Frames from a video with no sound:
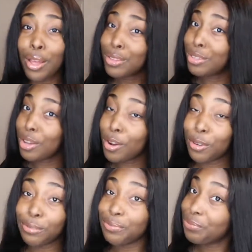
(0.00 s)

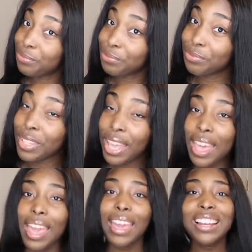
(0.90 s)
So,
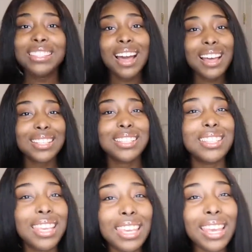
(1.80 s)
and it's not as
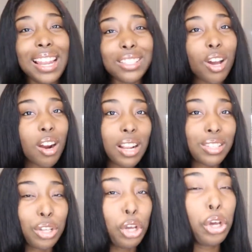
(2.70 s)
sticky and as hard
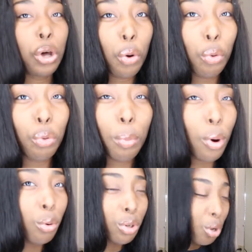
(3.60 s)
as bold